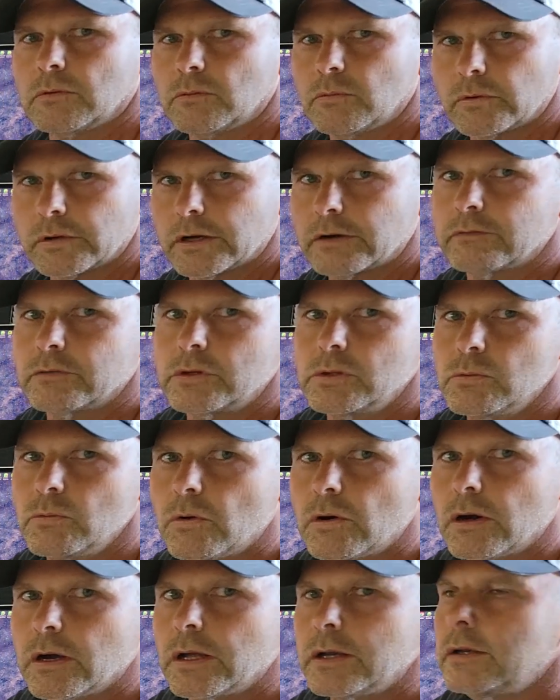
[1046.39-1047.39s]
wherever you
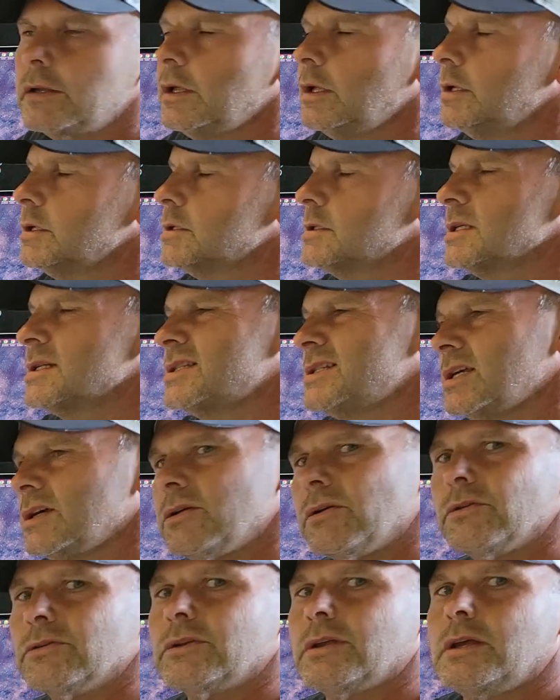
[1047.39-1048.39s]
want to
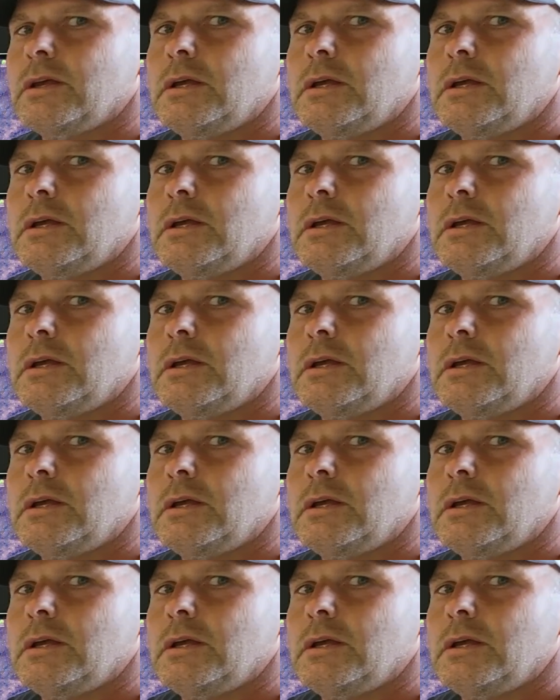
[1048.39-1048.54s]
tilt,